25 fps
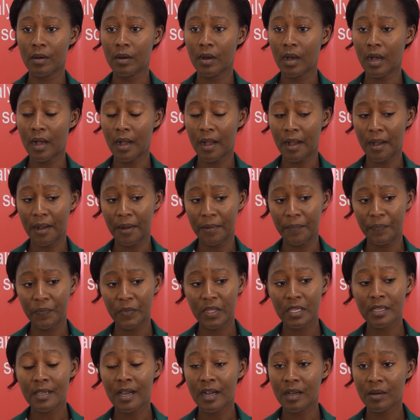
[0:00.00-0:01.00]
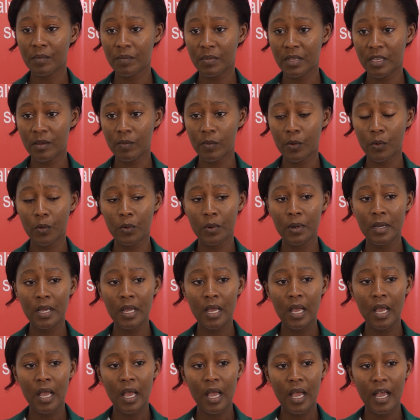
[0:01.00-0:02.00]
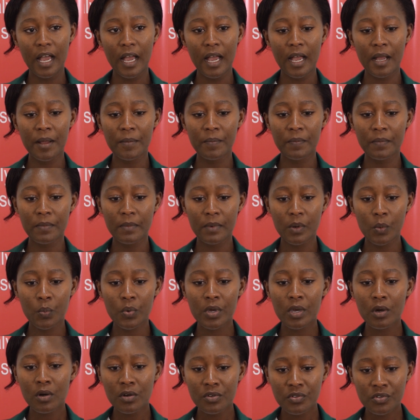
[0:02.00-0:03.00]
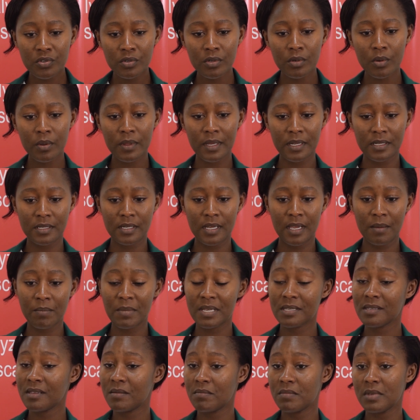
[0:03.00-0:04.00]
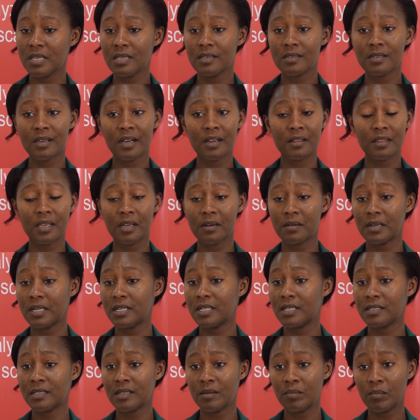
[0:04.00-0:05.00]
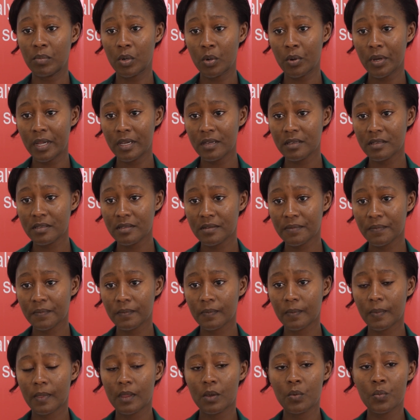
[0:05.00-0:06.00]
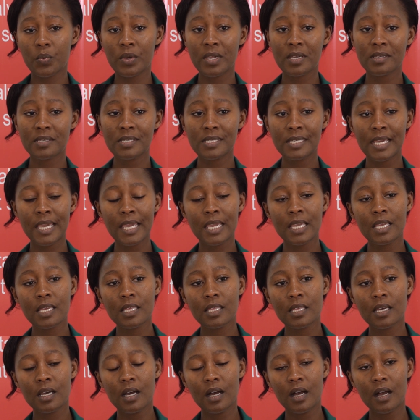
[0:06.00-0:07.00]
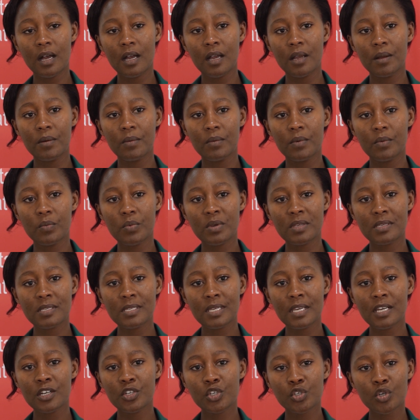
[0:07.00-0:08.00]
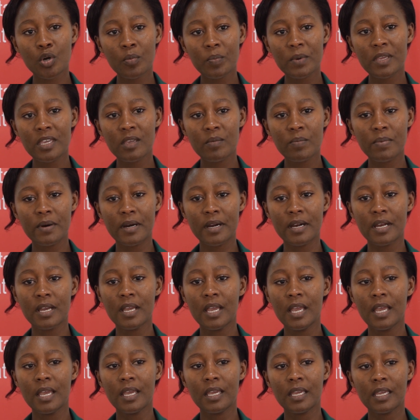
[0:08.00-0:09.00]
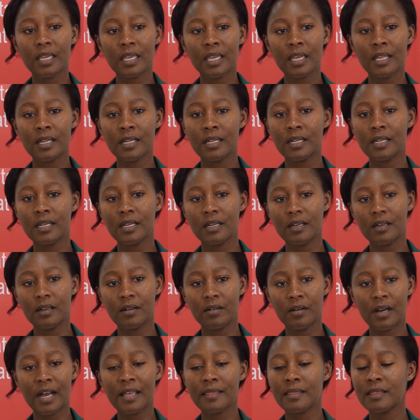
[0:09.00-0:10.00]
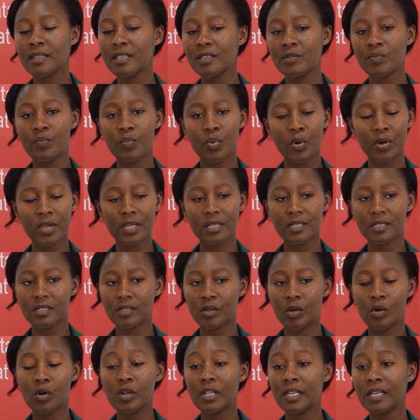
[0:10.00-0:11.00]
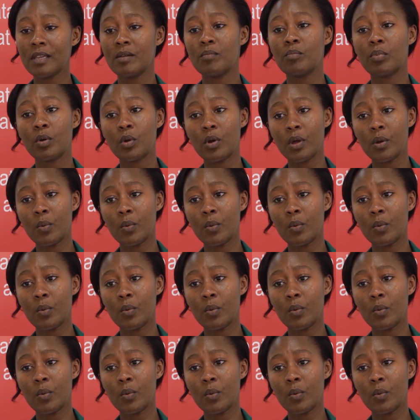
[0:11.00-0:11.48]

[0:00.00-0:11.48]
young people. We also know that MSMEs are the greatest employers. We are saying a shopkeeper can, at this point, only employ